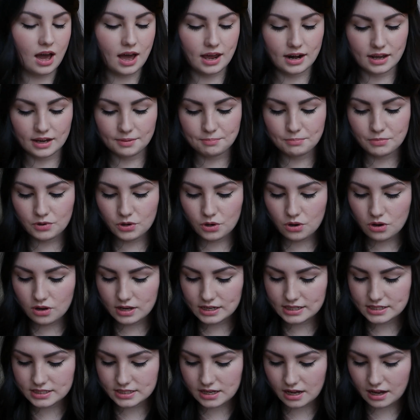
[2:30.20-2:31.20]
I'm
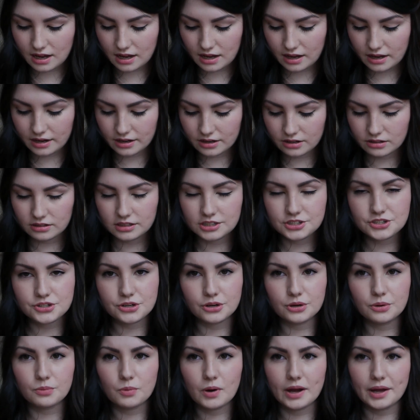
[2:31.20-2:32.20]
not entirely
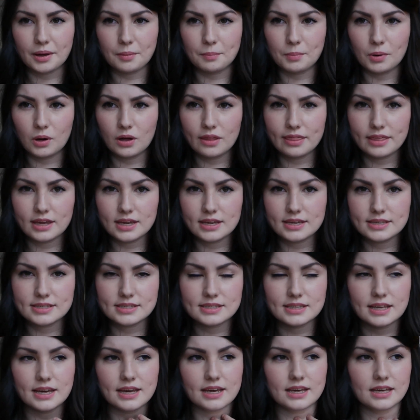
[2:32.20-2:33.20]
sure why I bought
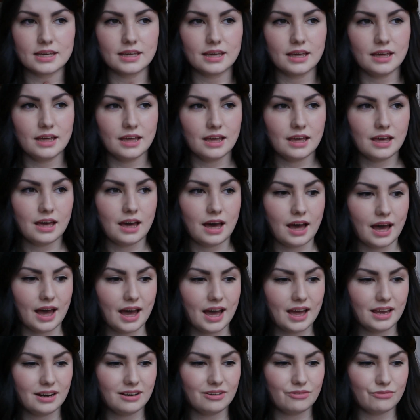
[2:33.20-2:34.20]
this. Like, I
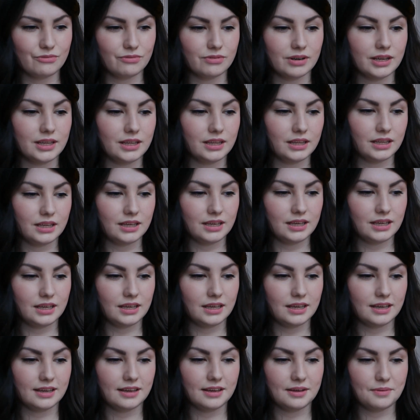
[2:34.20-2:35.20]
hadn't
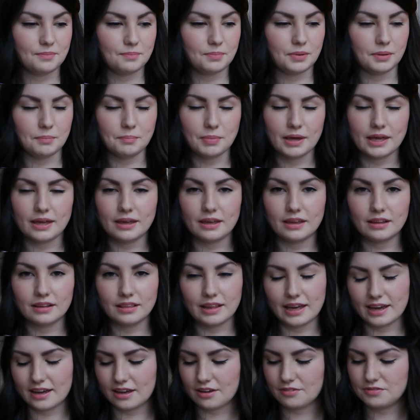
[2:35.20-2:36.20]
really been paying,
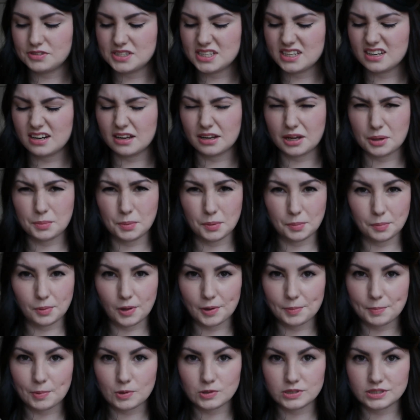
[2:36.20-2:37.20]
like, I've seen a couple of
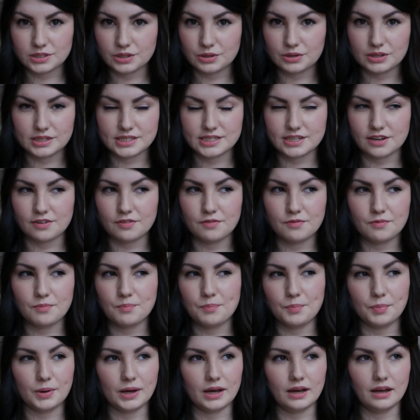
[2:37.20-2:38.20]
blog posts on it and stuff,
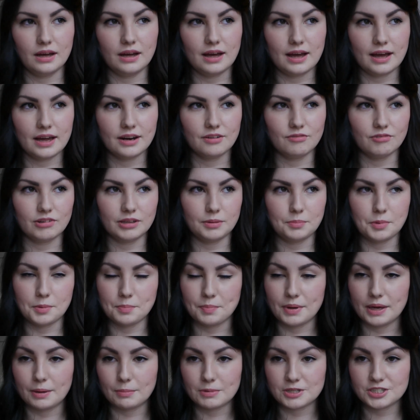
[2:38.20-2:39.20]
but I hadn't really
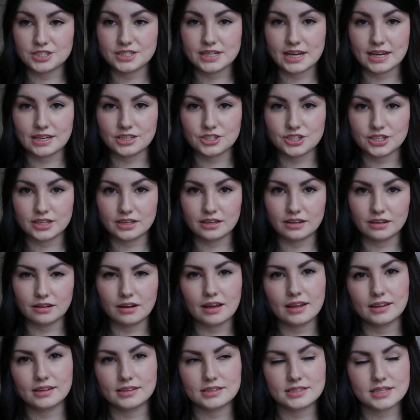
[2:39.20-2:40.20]
been paying much attention,
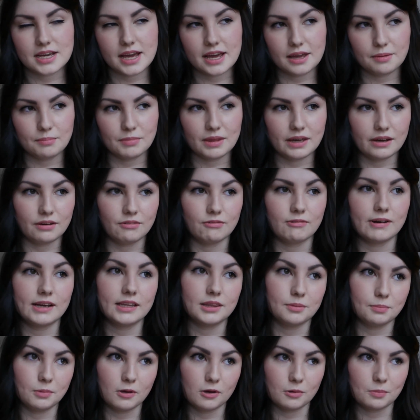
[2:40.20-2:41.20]
and at the time that I
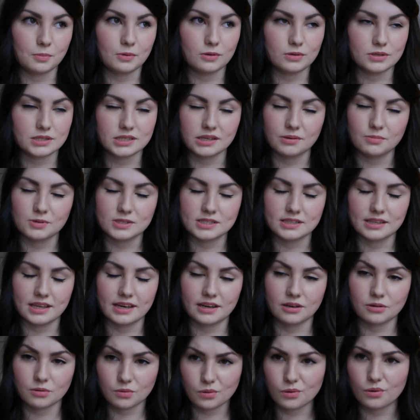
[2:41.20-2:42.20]
read the blog post I wasn't
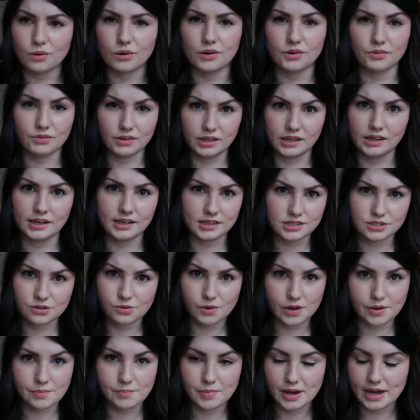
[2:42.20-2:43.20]
like, oh, I really need to
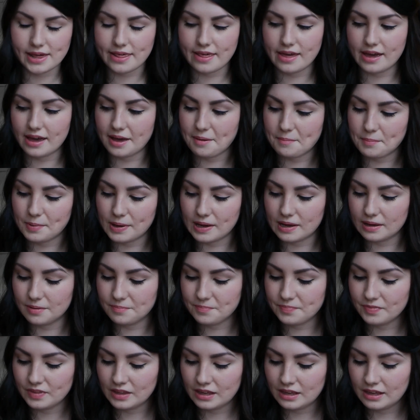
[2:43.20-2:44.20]
go out and buy that,
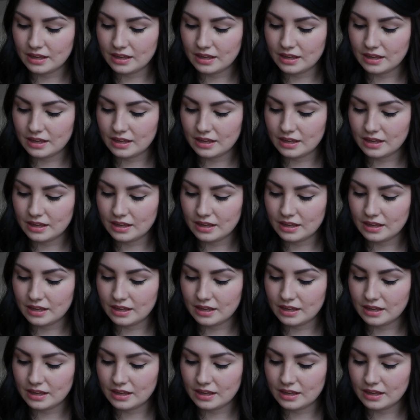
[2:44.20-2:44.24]
but